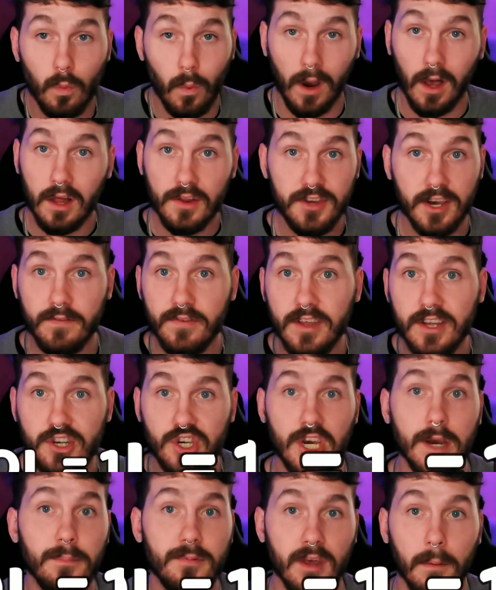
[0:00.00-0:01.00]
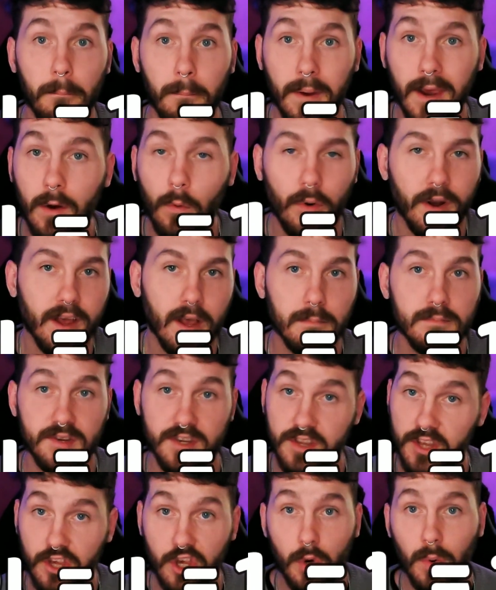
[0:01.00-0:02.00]
relatively cheap to mint when it comes
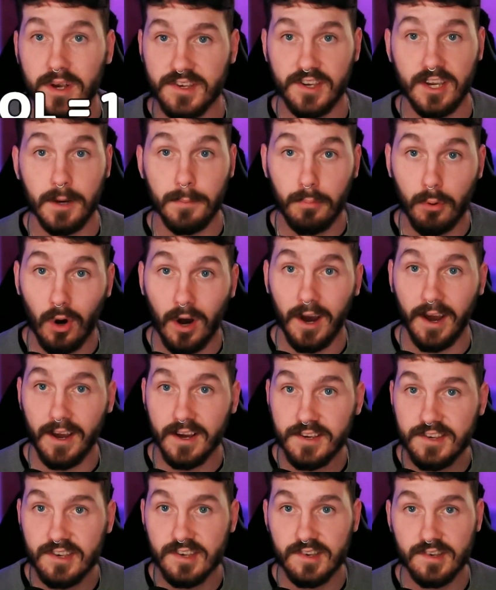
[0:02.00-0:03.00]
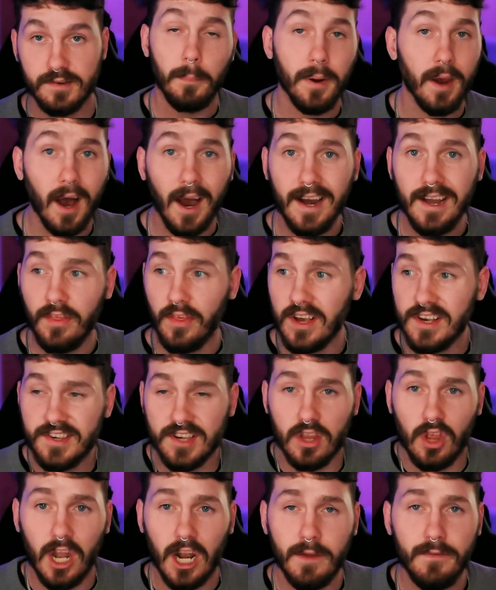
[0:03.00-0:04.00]
to the USD price. Behind this,
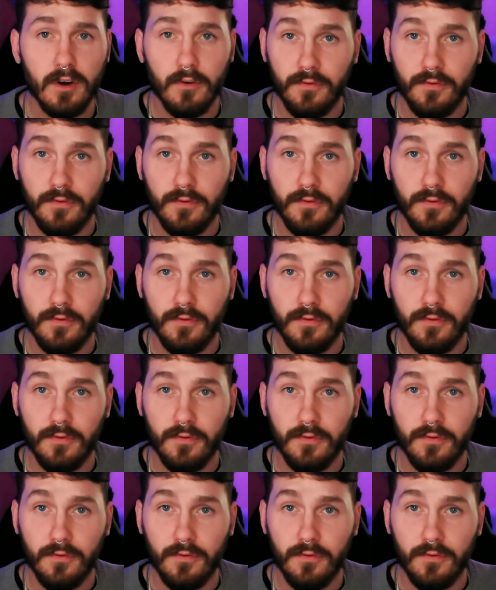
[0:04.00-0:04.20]
a lot of your